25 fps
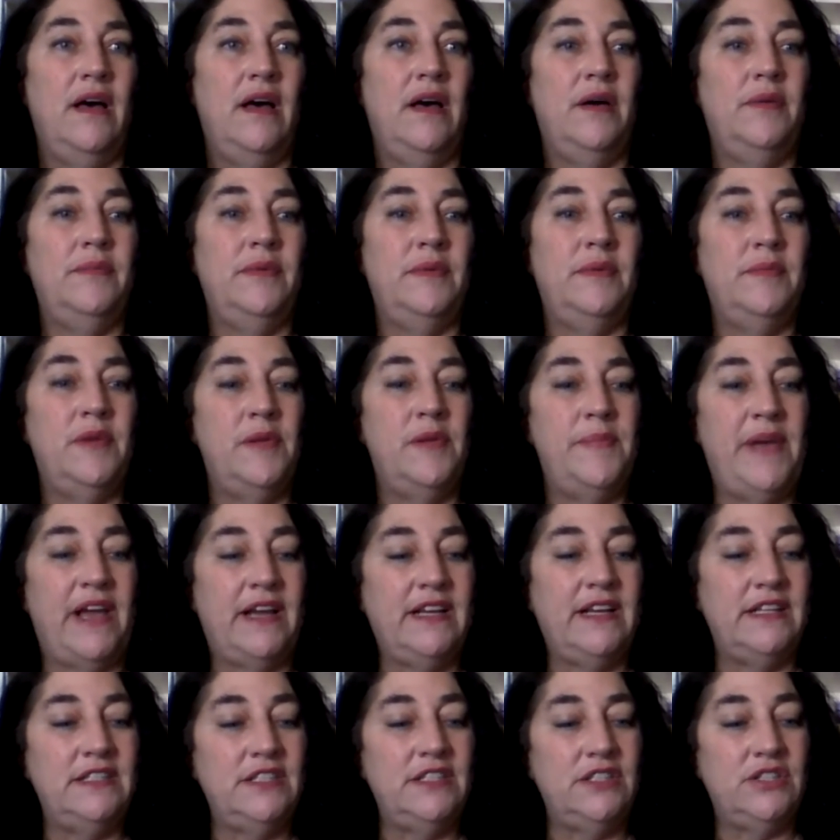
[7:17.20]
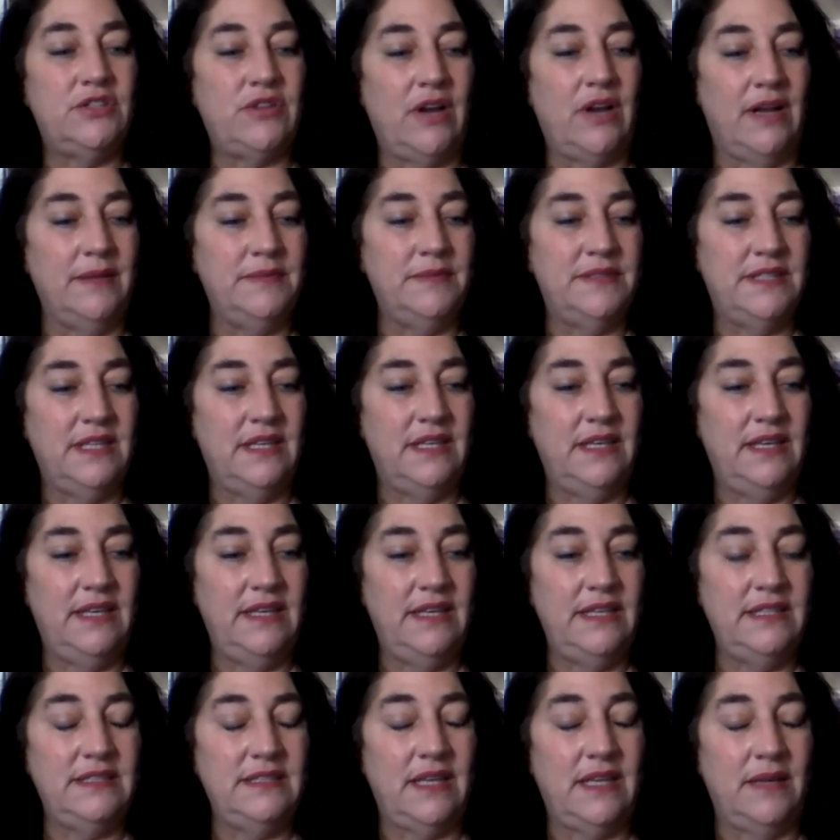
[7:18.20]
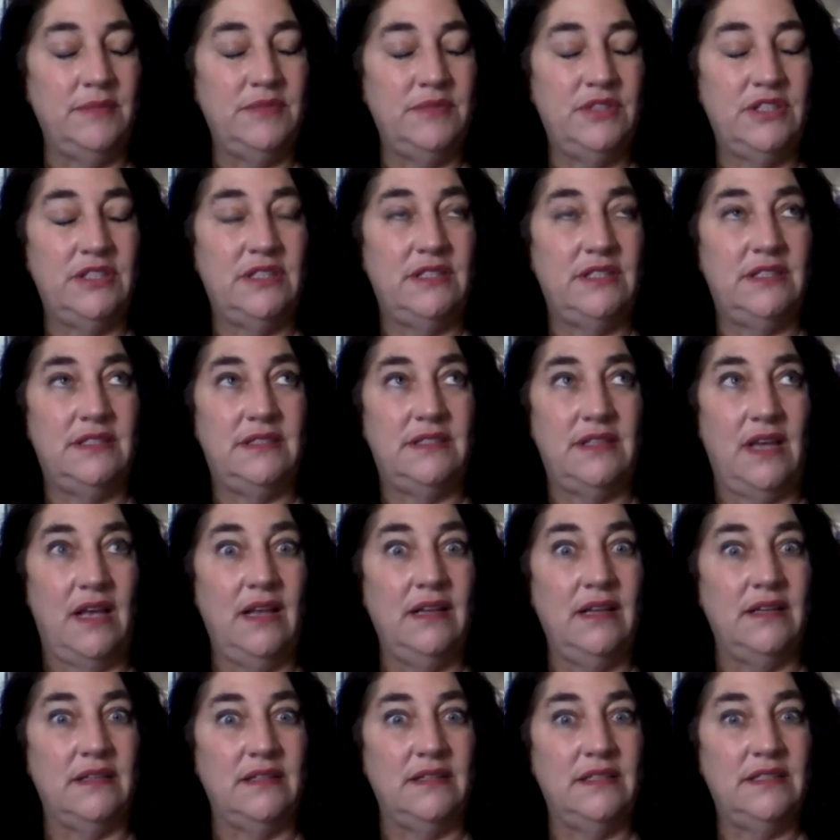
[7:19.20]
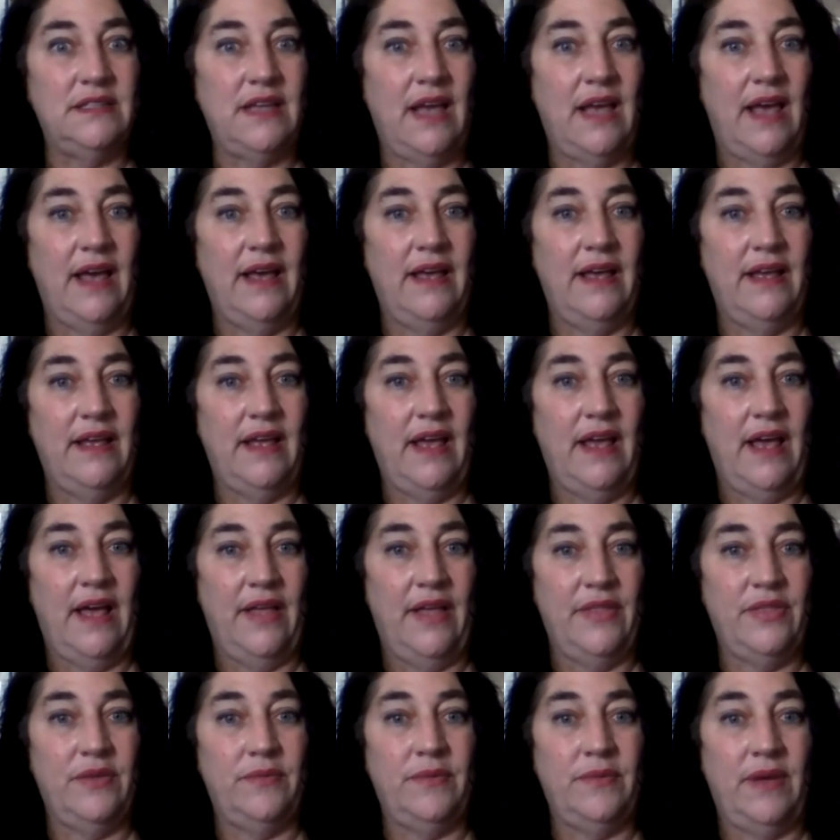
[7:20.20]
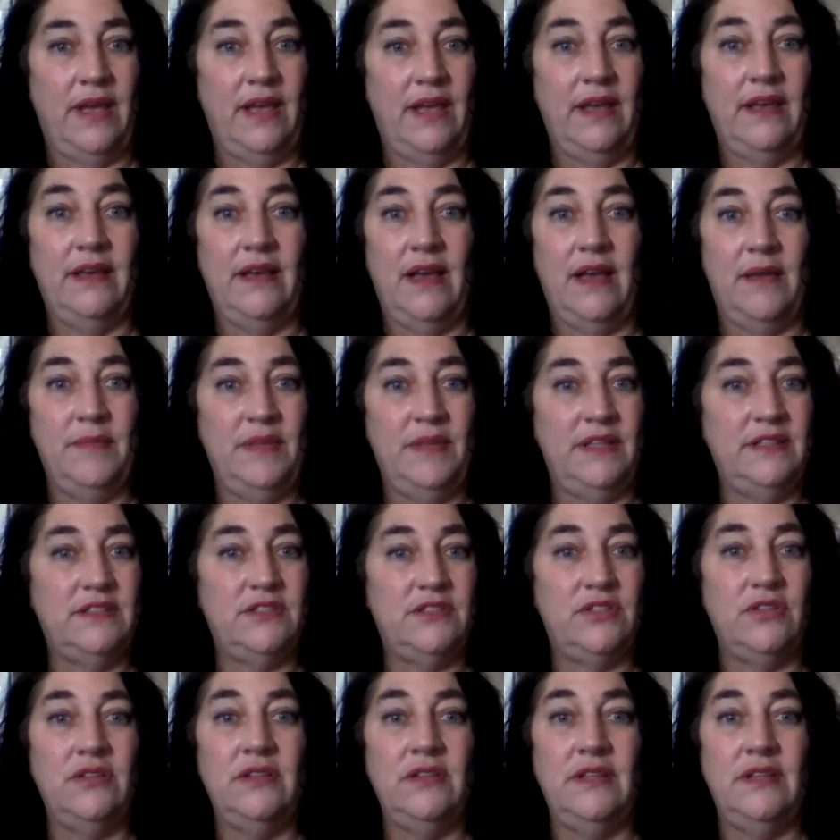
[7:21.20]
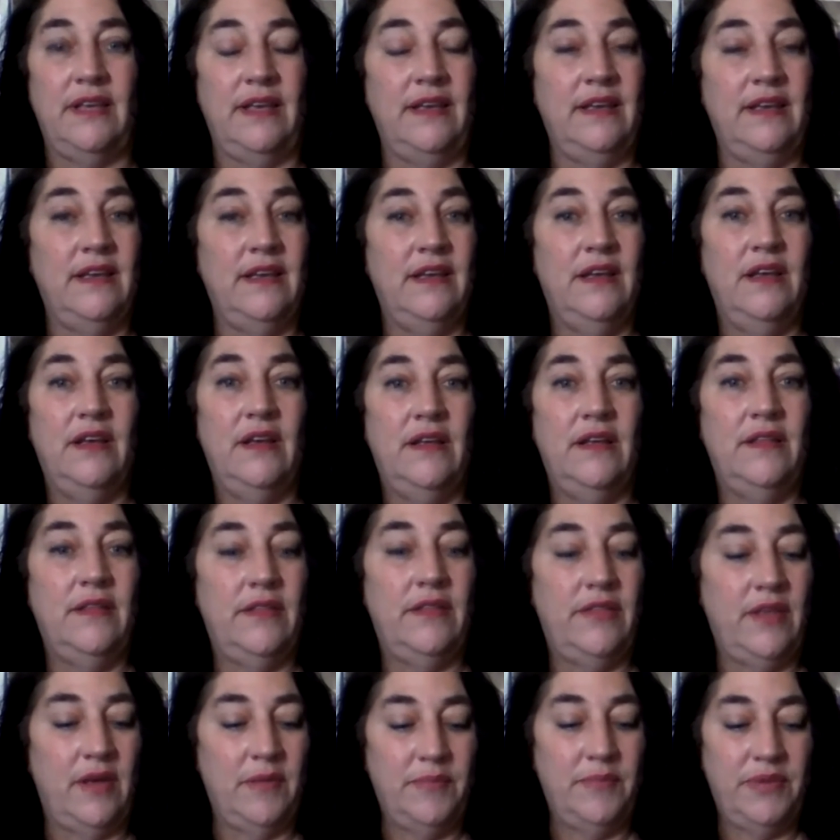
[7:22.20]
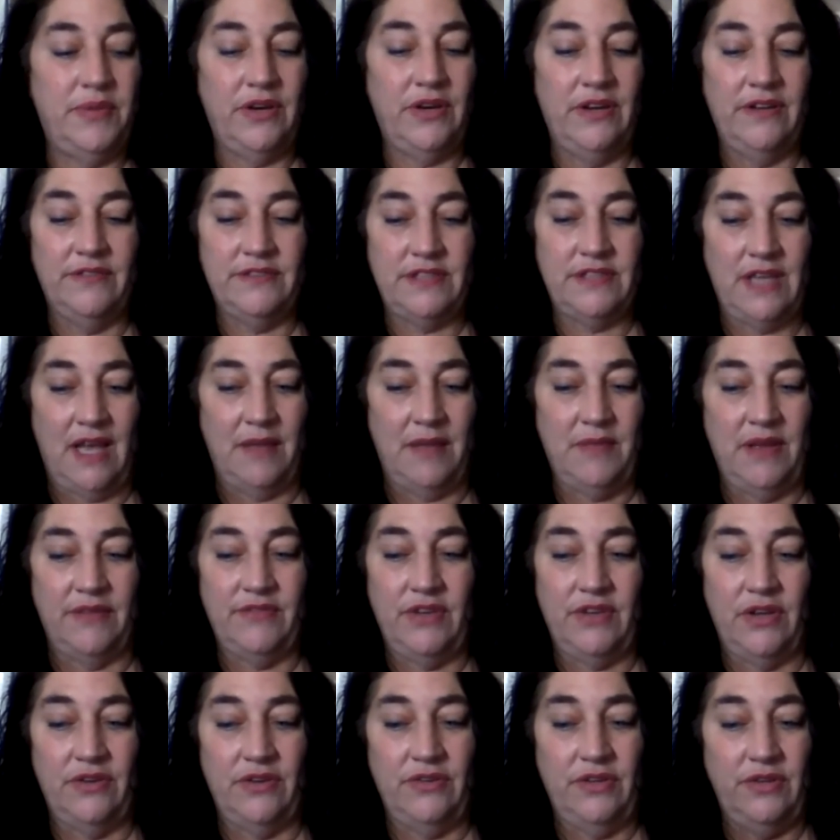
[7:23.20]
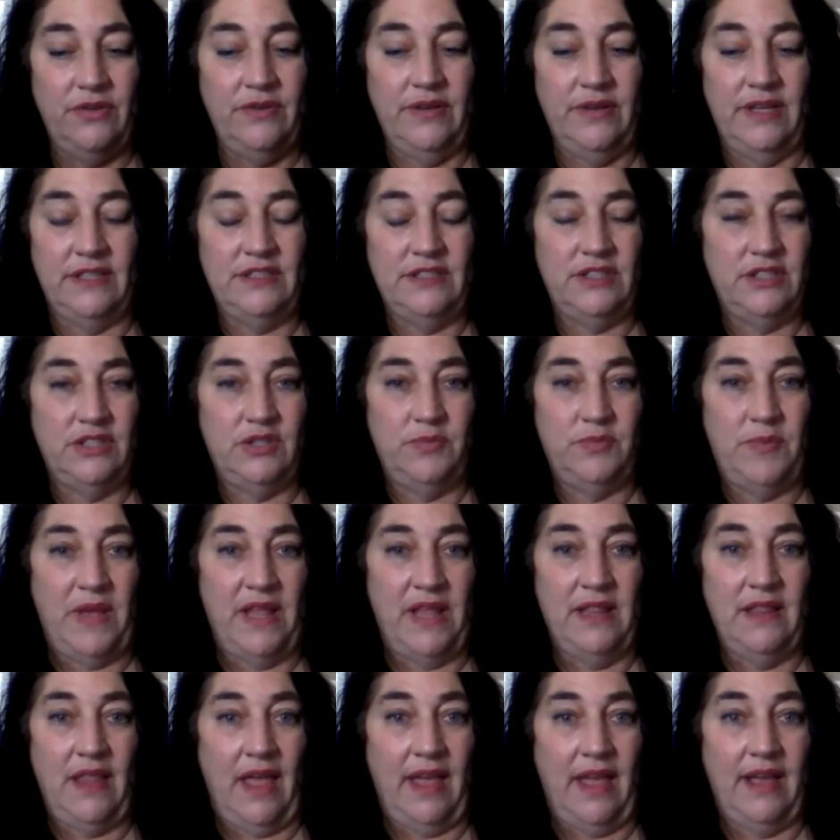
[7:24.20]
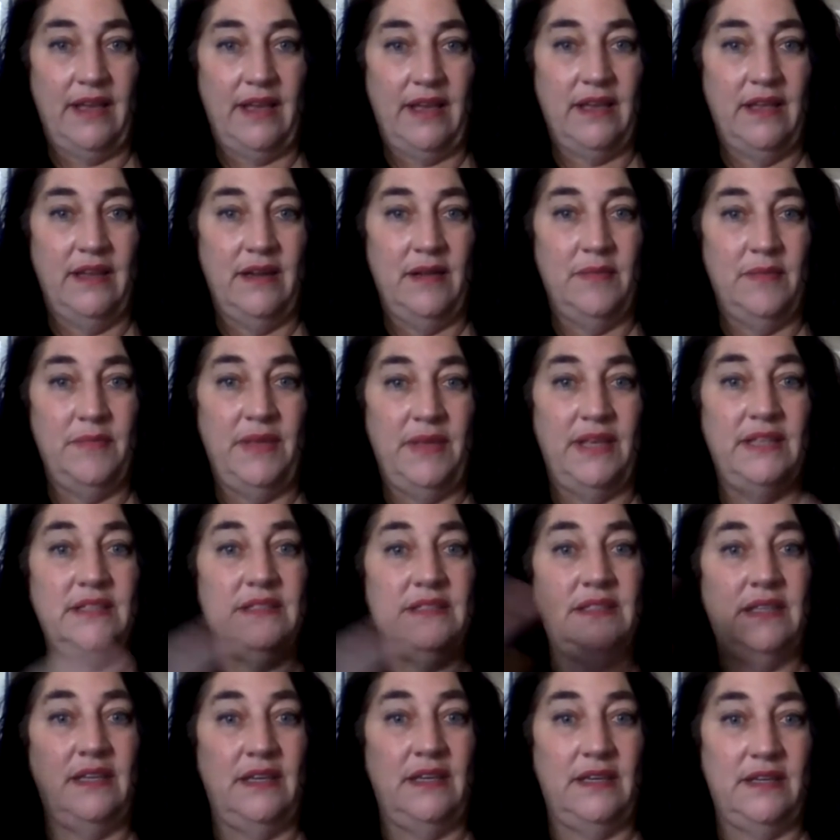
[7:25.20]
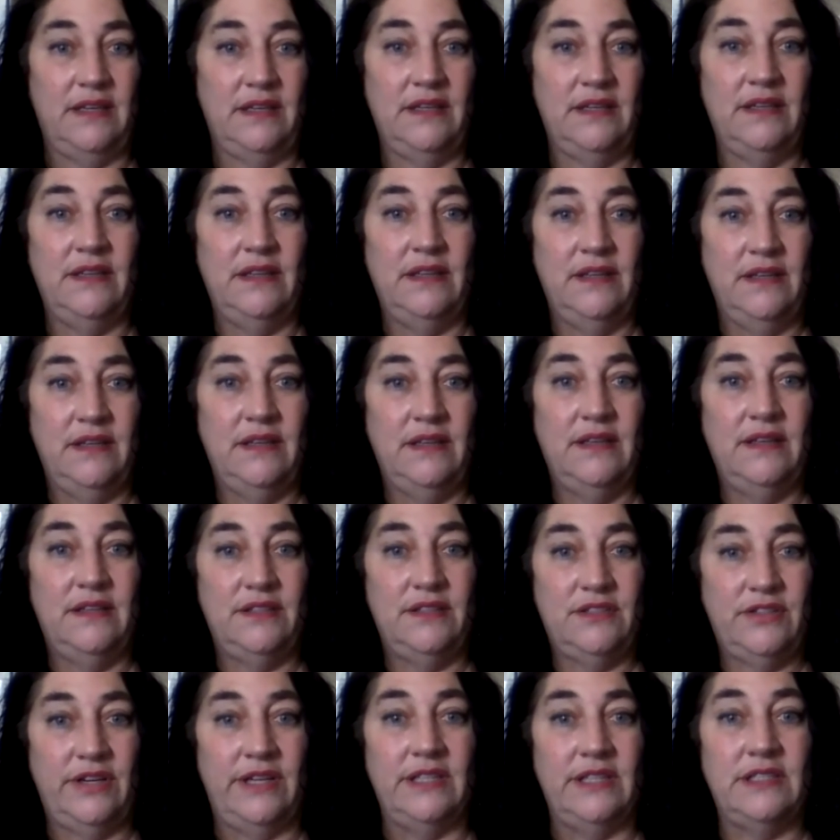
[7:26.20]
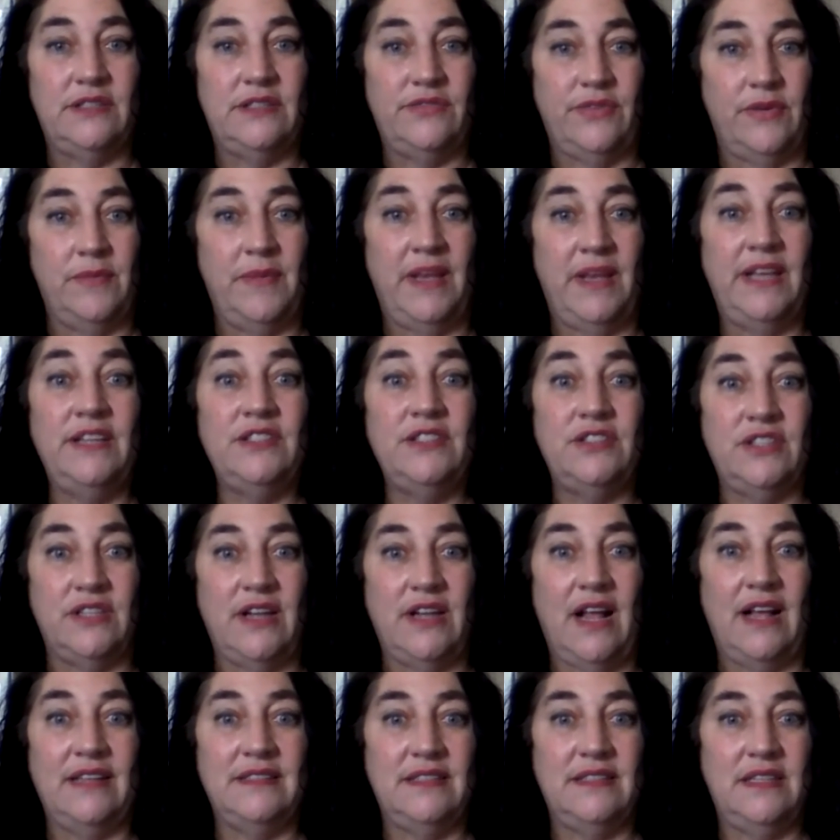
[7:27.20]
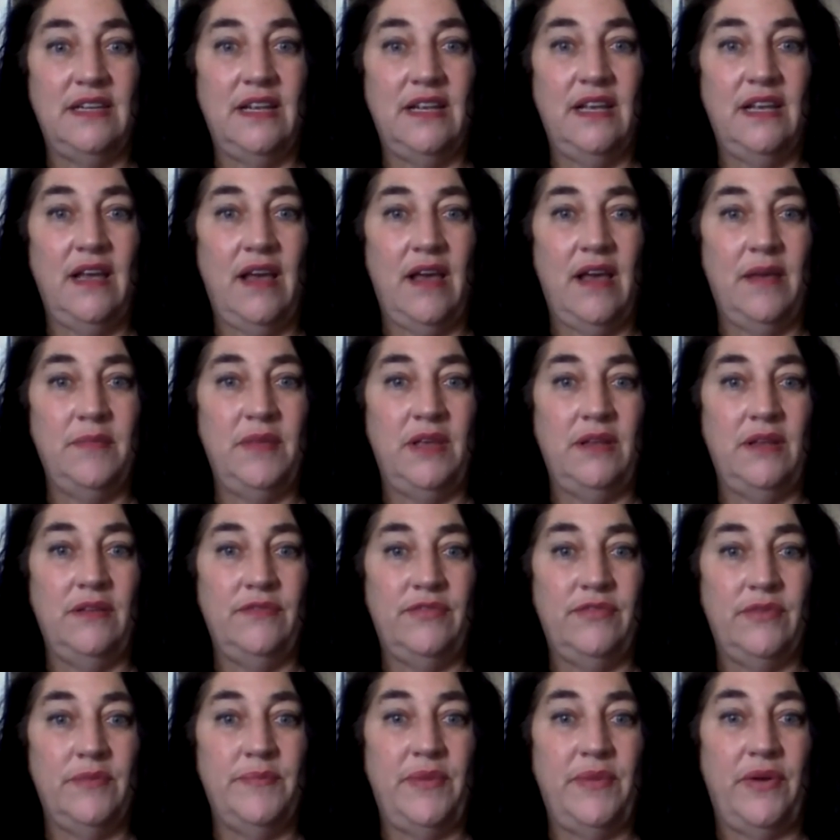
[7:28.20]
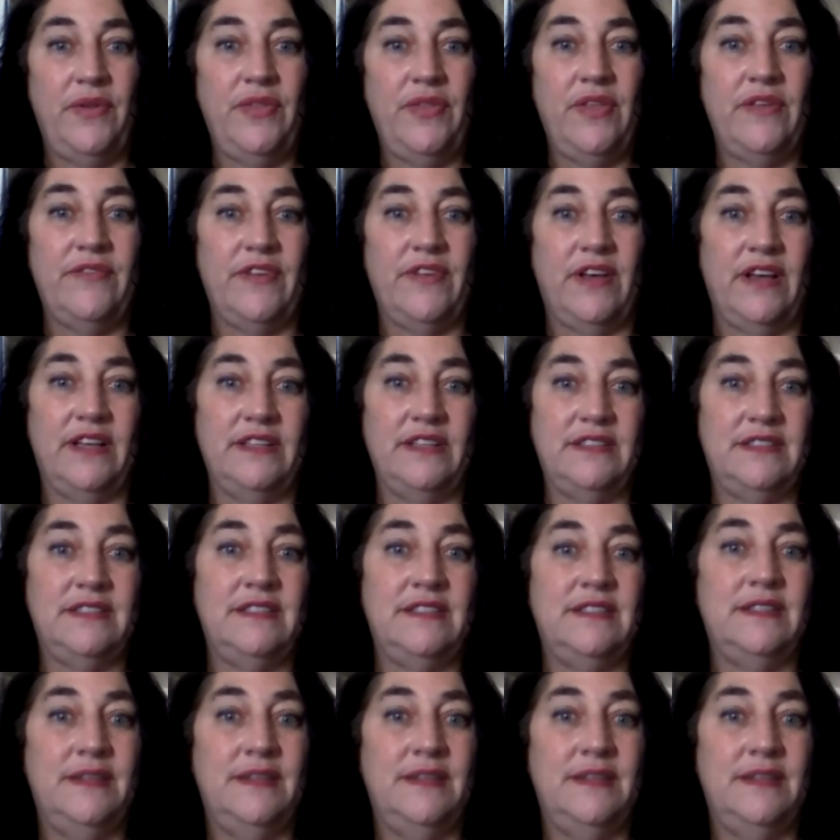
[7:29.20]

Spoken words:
when Rebecca describes the ease, I'm just stunned at the way, I mean, certainly the period of time I've known you has just been like an amazing transformation, hasn't it? I mean, for both of us.